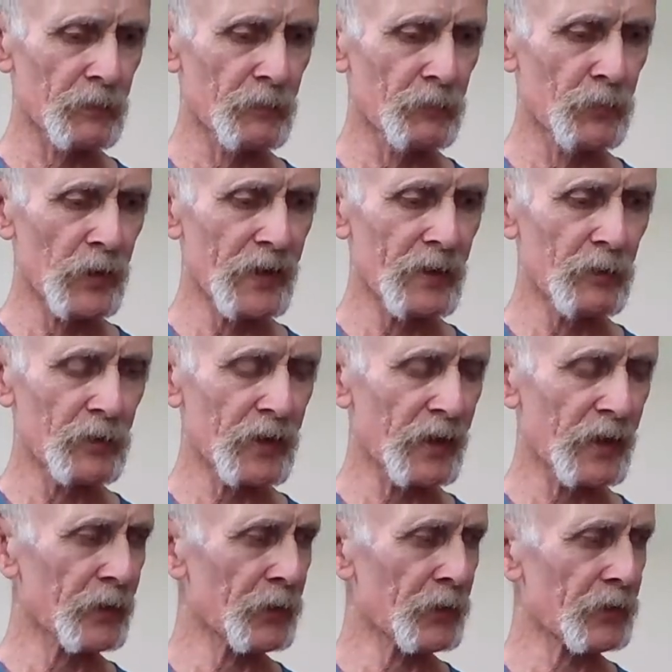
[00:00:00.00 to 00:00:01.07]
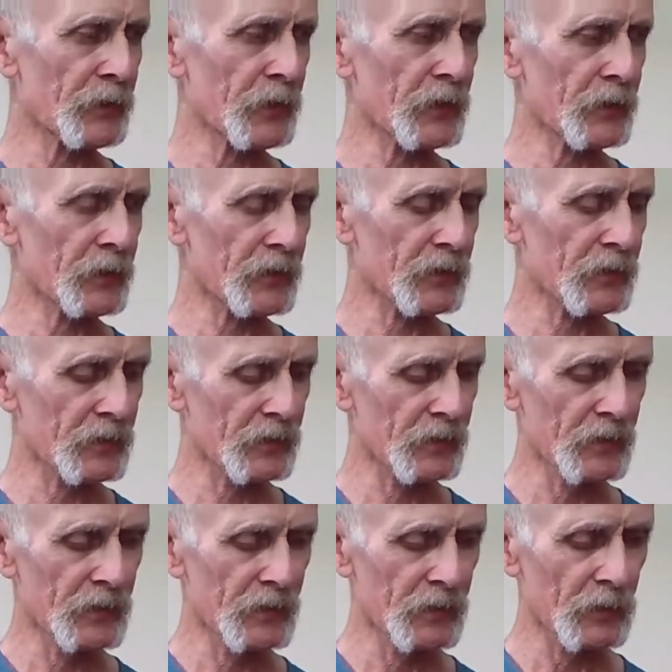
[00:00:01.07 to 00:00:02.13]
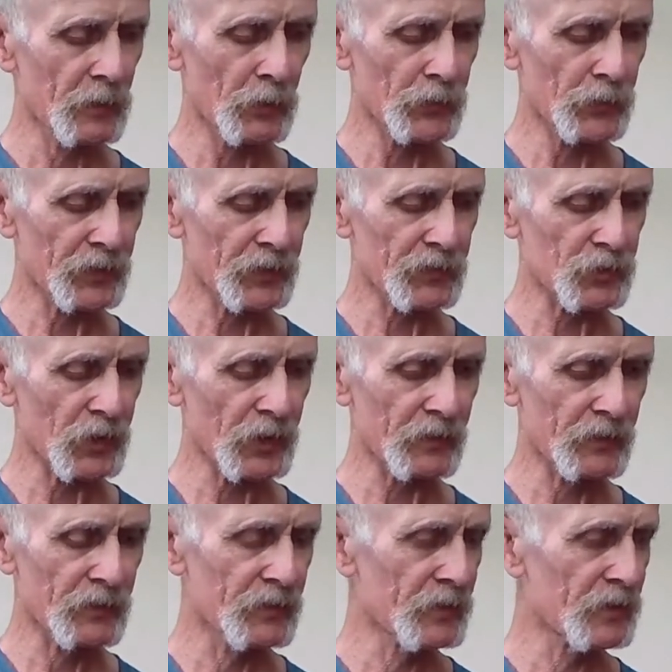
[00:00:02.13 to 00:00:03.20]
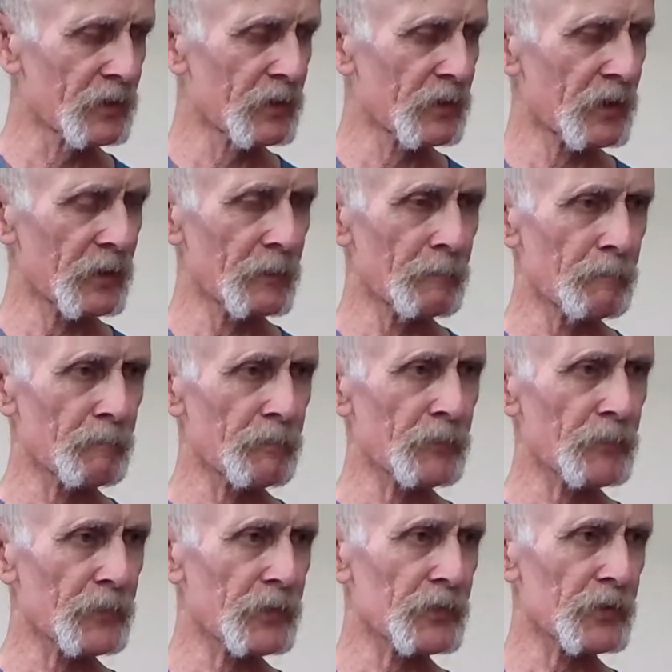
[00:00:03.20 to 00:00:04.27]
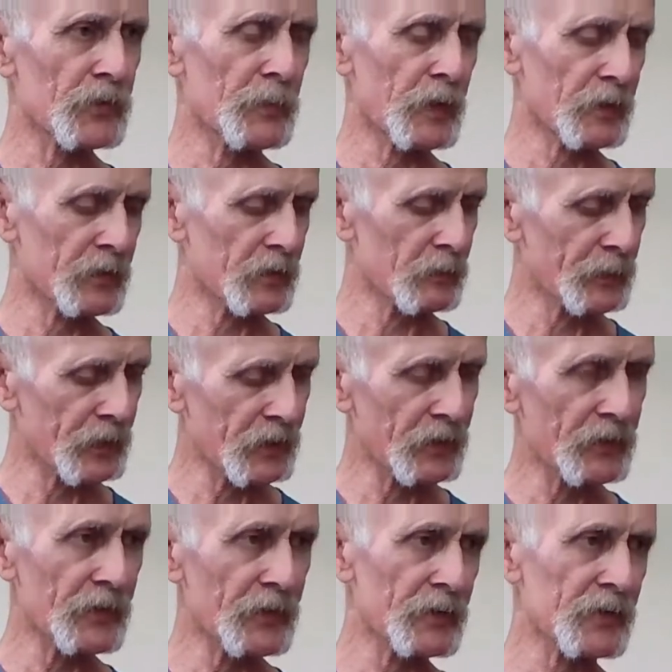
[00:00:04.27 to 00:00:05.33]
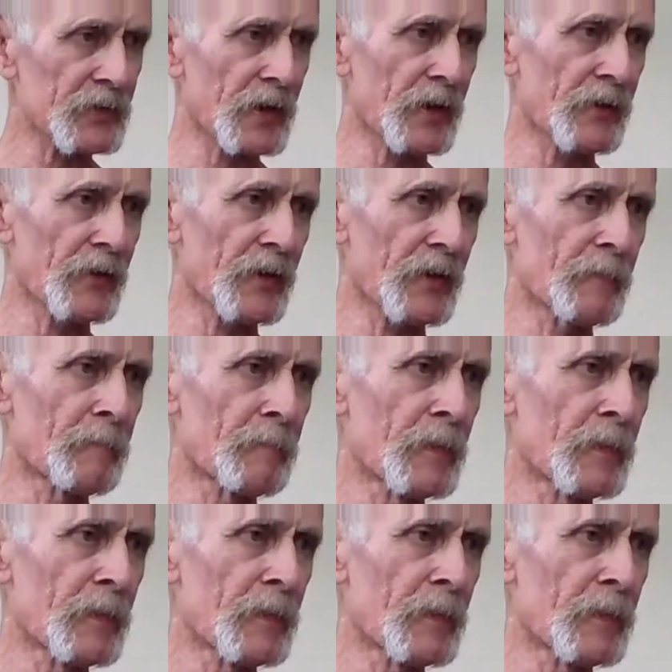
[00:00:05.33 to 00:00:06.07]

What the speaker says: relocate those fingers on the string. Just makes it a little bit easier to get there.